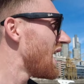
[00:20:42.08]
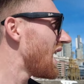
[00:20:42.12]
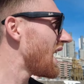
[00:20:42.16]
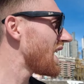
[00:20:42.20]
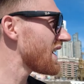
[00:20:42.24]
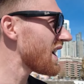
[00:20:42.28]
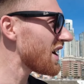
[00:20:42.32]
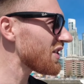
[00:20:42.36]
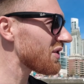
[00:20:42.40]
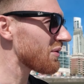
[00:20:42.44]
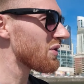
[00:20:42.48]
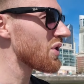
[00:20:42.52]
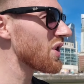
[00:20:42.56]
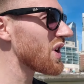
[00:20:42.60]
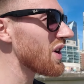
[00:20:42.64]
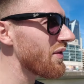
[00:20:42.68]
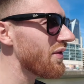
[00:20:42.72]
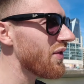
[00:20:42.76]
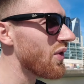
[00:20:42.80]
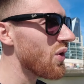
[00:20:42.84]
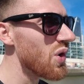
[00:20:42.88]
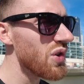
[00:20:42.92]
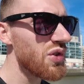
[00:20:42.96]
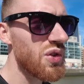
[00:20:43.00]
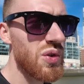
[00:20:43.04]
and yes, I'm looking
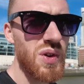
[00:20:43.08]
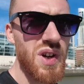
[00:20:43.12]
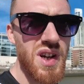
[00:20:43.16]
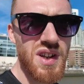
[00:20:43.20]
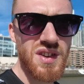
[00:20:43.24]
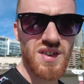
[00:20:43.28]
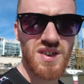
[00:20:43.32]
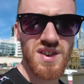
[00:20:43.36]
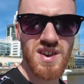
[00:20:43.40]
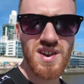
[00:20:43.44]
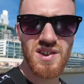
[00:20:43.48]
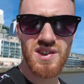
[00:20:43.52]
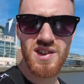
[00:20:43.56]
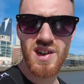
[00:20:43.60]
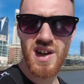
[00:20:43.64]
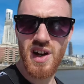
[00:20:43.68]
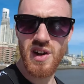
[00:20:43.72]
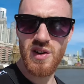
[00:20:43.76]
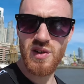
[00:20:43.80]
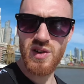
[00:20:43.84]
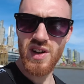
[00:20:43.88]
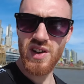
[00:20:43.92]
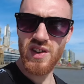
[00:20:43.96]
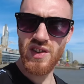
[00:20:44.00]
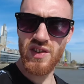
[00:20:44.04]
forward to it,
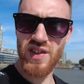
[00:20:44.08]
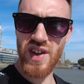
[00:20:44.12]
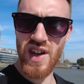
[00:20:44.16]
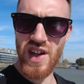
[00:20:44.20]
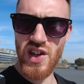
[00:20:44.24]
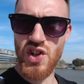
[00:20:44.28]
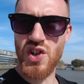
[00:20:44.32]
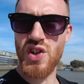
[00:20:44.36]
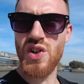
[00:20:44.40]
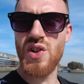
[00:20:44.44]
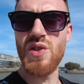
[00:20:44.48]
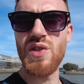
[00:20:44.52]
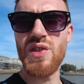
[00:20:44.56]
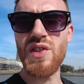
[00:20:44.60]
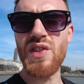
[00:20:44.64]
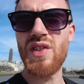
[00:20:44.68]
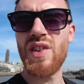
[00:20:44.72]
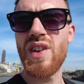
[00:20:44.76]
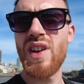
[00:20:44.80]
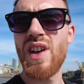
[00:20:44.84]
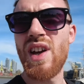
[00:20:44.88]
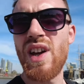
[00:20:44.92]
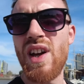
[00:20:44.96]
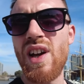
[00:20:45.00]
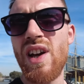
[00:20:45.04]
so stay tuned,
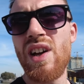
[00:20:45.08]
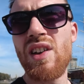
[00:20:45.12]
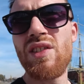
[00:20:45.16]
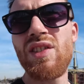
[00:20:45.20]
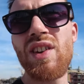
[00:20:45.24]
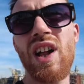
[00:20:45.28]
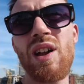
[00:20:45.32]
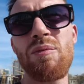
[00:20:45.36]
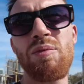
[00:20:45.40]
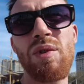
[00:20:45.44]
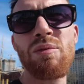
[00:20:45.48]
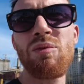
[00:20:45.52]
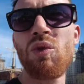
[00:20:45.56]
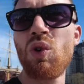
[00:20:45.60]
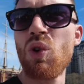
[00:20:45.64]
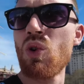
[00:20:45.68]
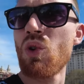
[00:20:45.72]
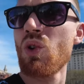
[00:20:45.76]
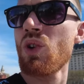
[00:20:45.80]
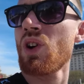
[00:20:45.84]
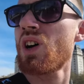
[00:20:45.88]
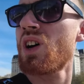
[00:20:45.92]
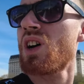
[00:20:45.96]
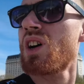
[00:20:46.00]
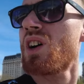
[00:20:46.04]
there'll be
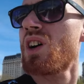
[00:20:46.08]
more